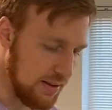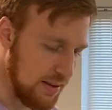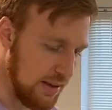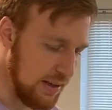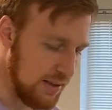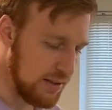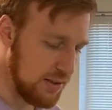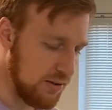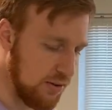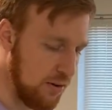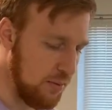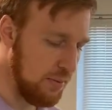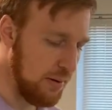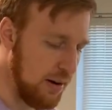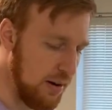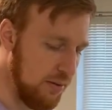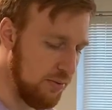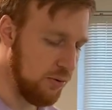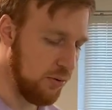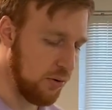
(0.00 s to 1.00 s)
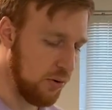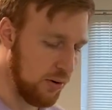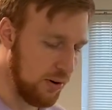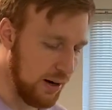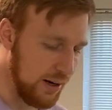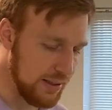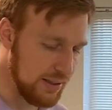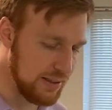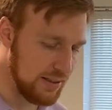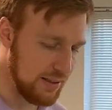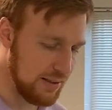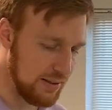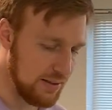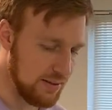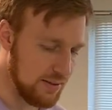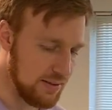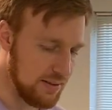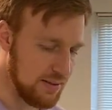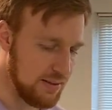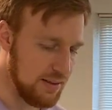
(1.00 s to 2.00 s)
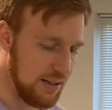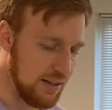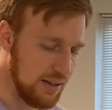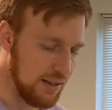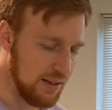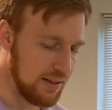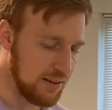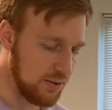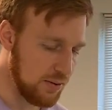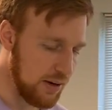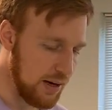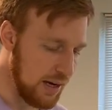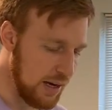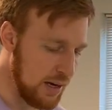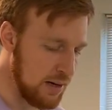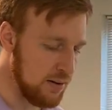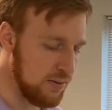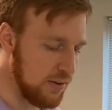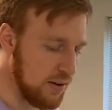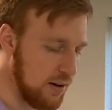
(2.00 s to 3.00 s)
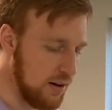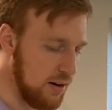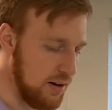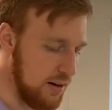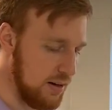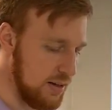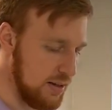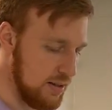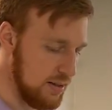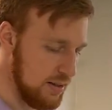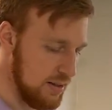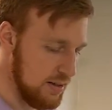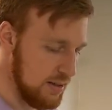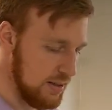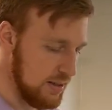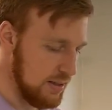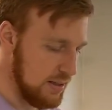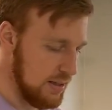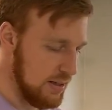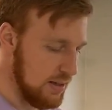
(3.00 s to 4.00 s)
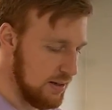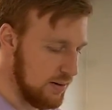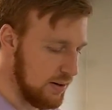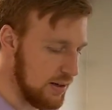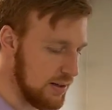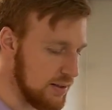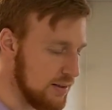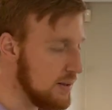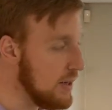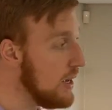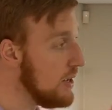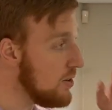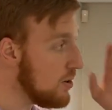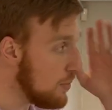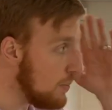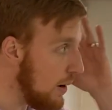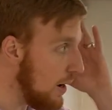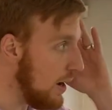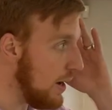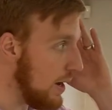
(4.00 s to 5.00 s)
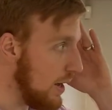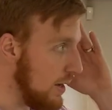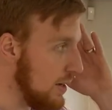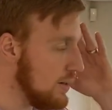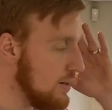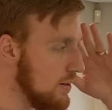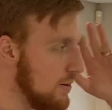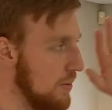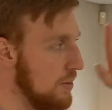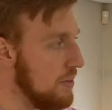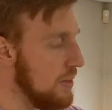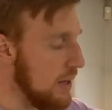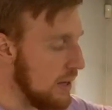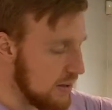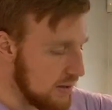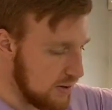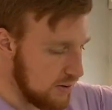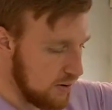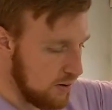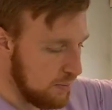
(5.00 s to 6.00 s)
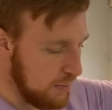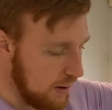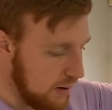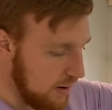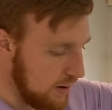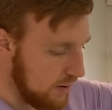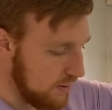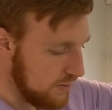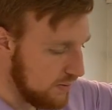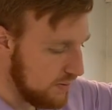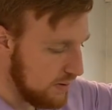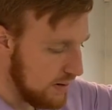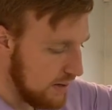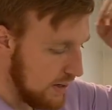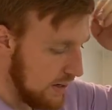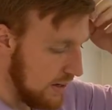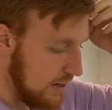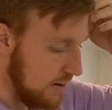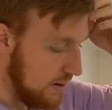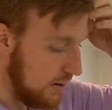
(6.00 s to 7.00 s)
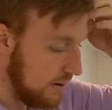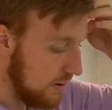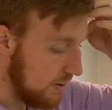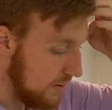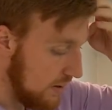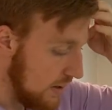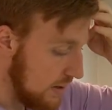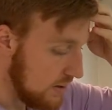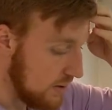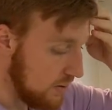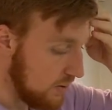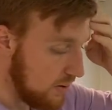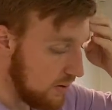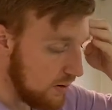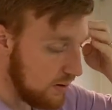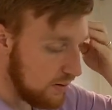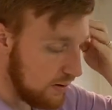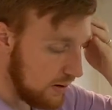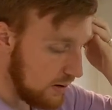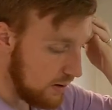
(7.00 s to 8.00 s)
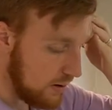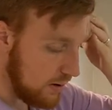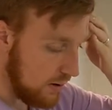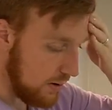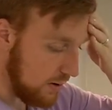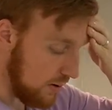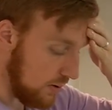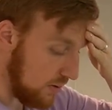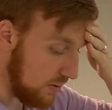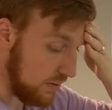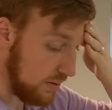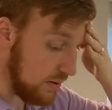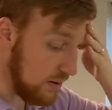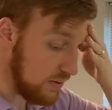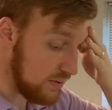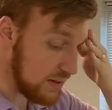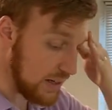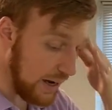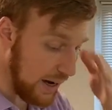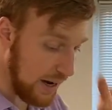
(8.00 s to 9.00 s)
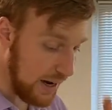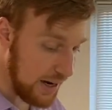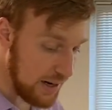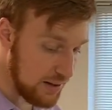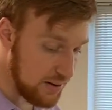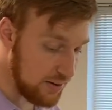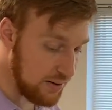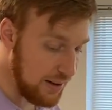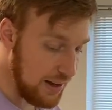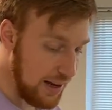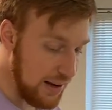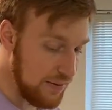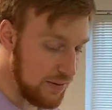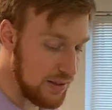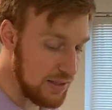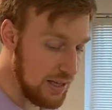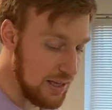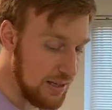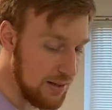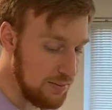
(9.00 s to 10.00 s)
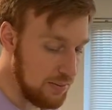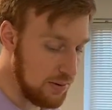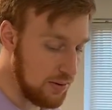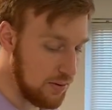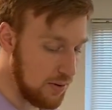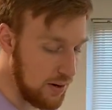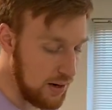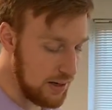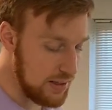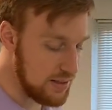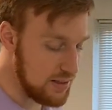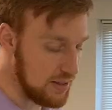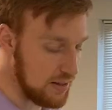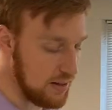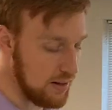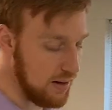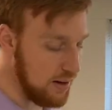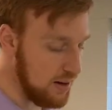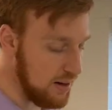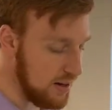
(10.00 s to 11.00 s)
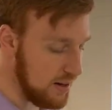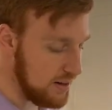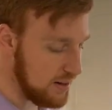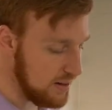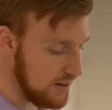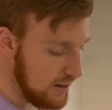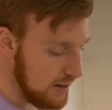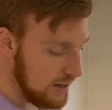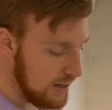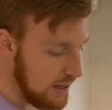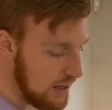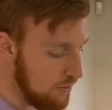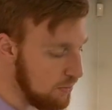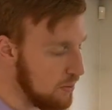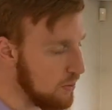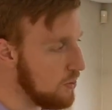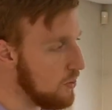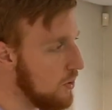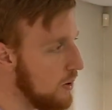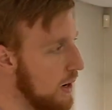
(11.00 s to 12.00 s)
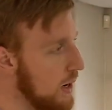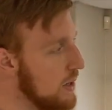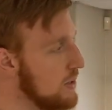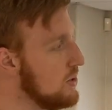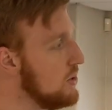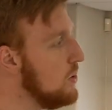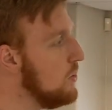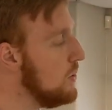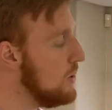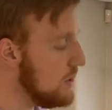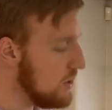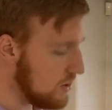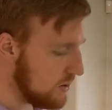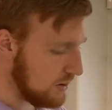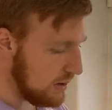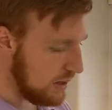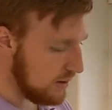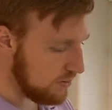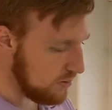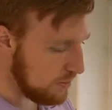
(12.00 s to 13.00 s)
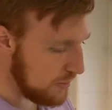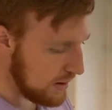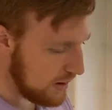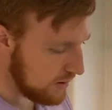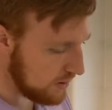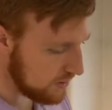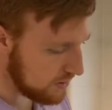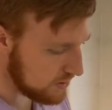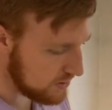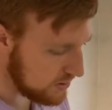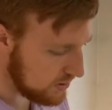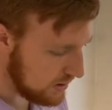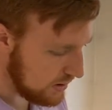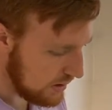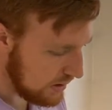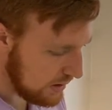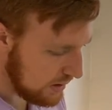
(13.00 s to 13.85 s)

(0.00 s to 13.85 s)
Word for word: the things that are above where Christ is, seated at the right hand of God. Set your mind on things that are above, not on things that are on earth, for you've died and your life is hidden with Christ in God. When Christ, who is your life, appears,